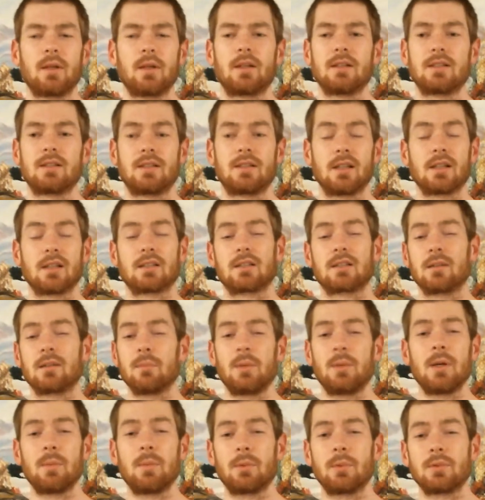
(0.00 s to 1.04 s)
because yes, some
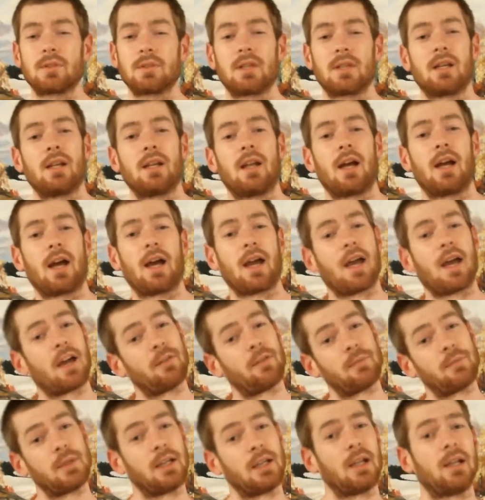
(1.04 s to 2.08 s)
people said I
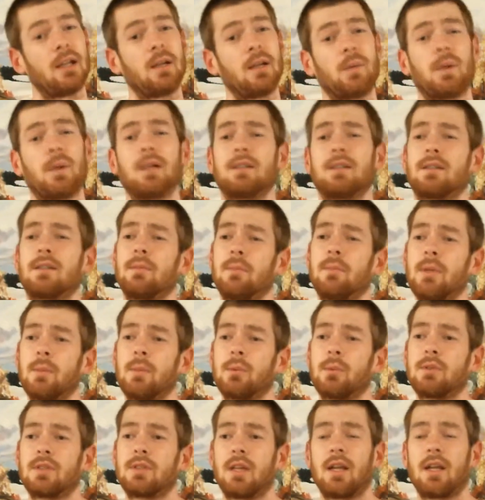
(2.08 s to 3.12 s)
have been gaining weight, some
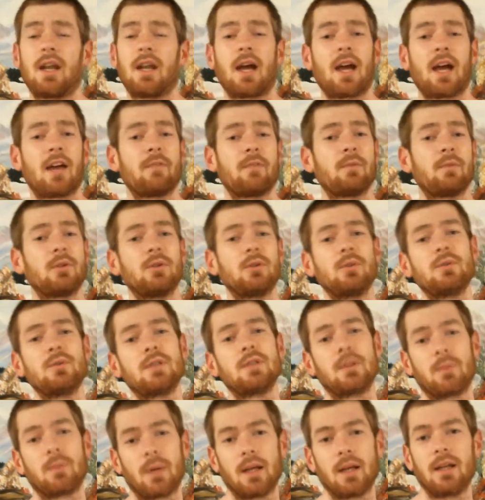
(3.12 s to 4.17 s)
people said I have been
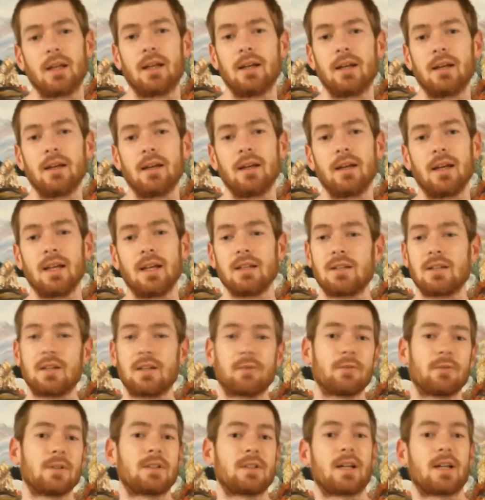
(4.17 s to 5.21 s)
losing weight in
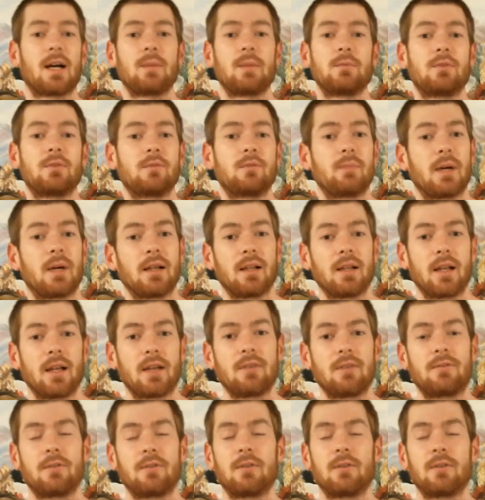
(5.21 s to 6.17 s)
different times of my life.